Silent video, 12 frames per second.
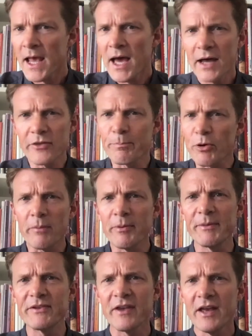And the problem
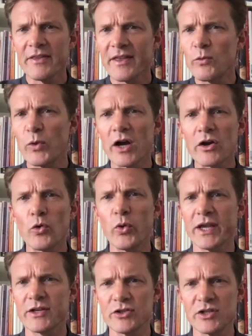is that we are
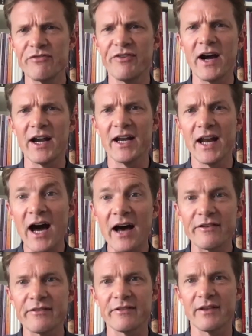quick to define
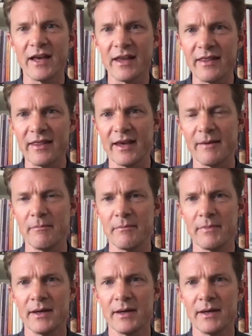us and them.